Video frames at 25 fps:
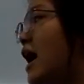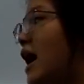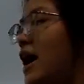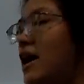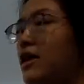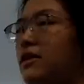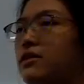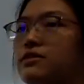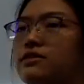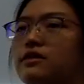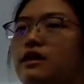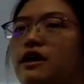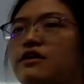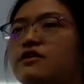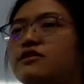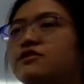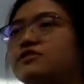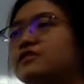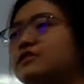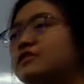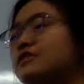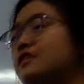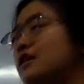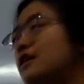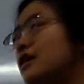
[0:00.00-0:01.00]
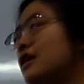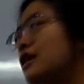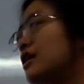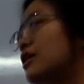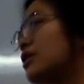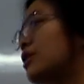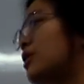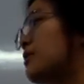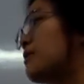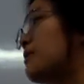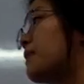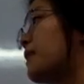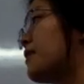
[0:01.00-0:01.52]
And there is a
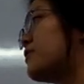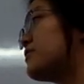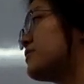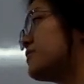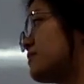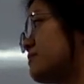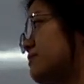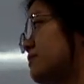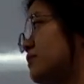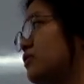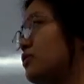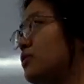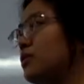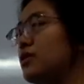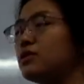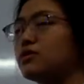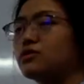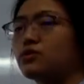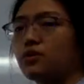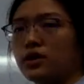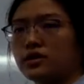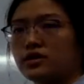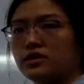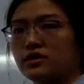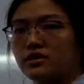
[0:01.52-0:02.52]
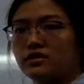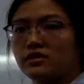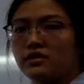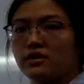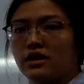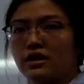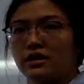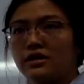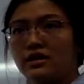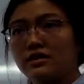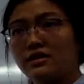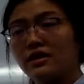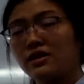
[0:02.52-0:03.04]
comparison between
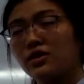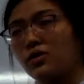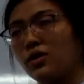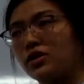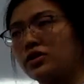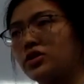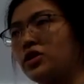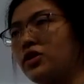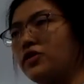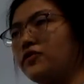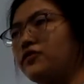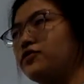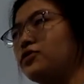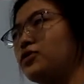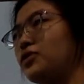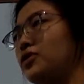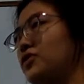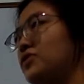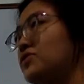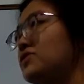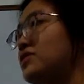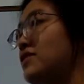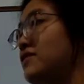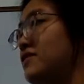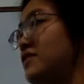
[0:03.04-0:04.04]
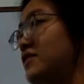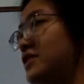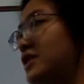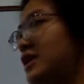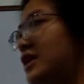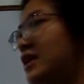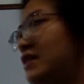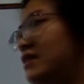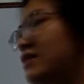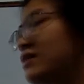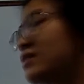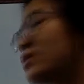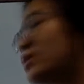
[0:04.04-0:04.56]
the third quarter of
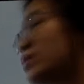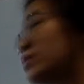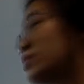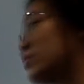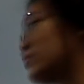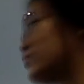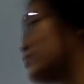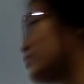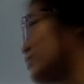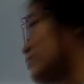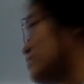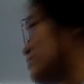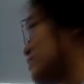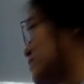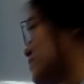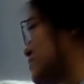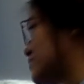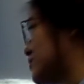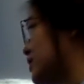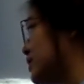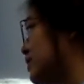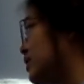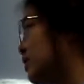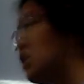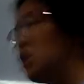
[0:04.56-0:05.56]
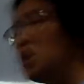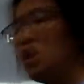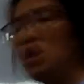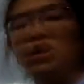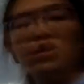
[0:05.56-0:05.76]
2017 and third quarter of 2016.